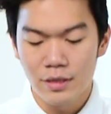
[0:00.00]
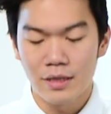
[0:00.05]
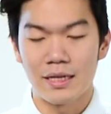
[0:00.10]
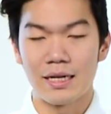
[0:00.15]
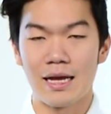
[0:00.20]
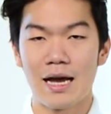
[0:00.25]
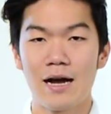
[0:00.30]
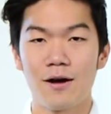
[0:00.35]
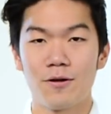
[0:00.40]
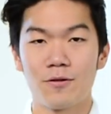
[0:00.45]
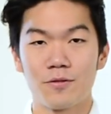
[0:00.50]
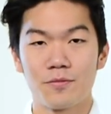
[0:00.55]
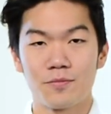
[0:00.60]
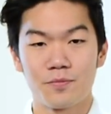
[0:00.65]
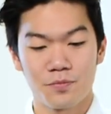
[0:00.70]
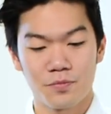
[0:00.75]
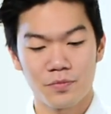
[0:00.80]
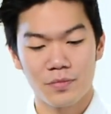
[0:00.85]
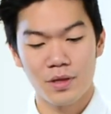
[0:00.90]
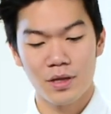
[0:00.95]
Now,
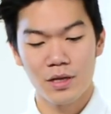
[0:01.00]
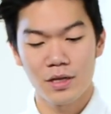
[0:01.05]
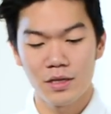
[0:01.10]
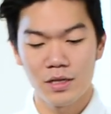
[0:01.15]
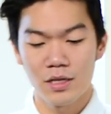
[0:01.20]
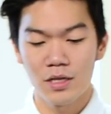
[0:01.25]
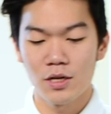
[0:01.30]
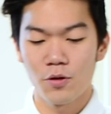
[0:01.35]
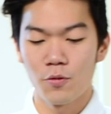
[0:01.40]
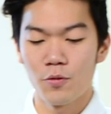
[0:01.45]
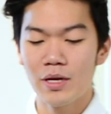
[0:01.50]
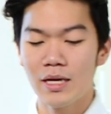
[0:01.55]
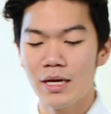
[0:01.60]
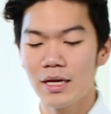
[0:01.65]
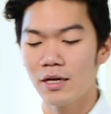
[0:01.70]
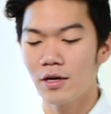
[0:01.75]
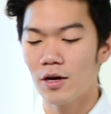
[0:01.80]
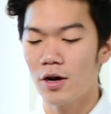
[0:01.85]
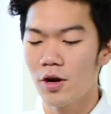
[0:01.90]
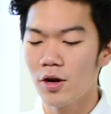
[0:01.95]
we
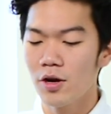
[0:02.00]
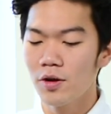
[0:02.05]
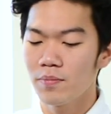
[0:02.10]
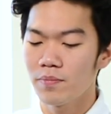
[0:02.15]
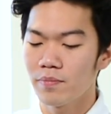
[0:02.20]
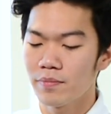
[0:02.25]
can go